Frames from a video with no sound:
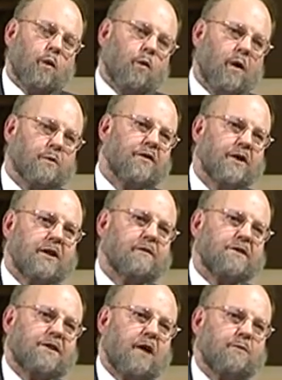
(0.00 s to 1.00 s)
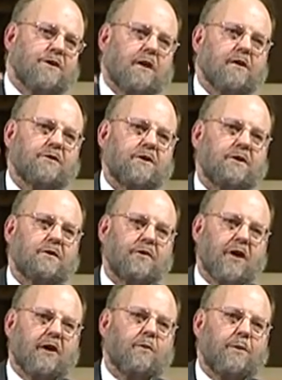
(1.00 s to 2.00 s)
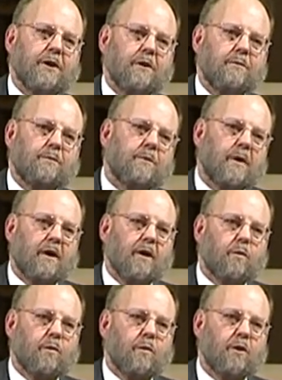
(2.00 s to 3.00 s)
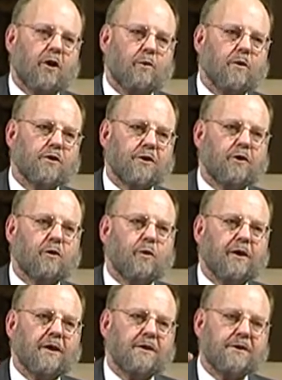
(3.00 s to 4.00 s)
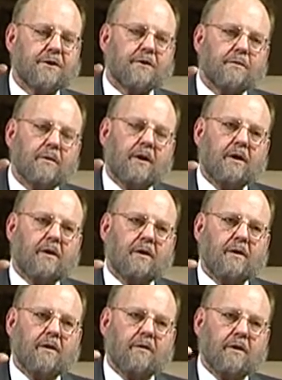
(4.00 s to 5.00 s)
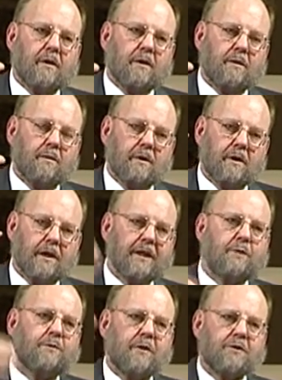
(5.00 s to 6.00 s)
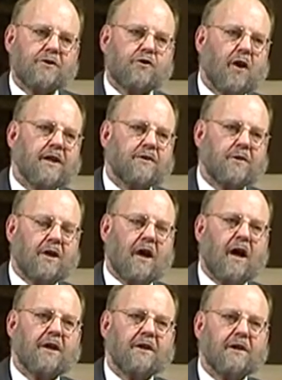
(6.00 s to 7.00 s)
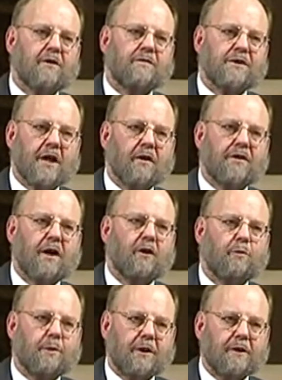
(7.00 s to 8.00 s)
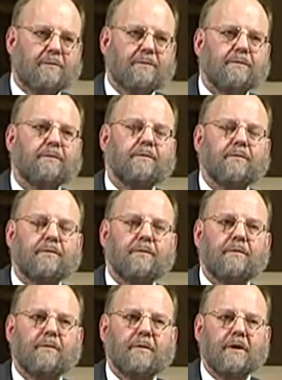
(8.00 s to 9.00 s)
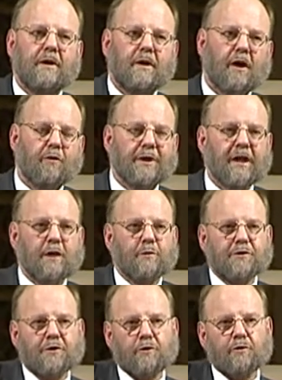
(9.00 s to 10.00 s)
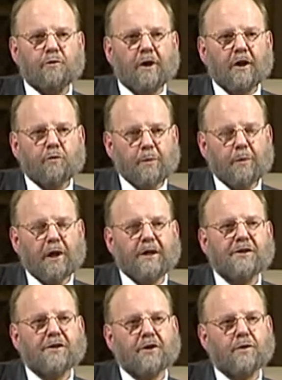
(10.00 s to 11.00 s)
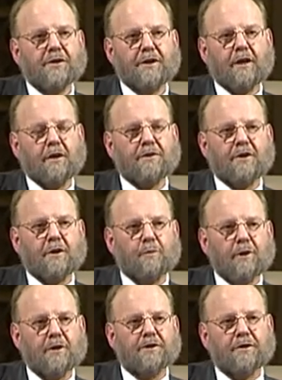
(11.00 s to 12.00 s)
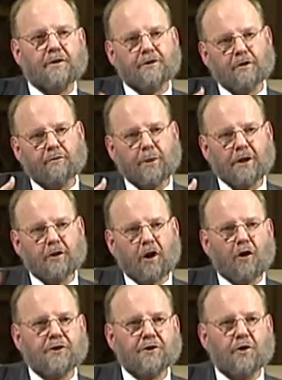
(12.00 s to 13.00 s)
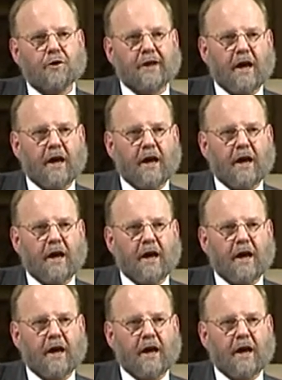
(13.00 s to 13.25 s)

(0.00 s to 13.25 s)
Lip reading: When we think of stem cells and therapy, we almost always leap straight to the idea of cell therapy, of being able to replace those cells in a person that have been lost or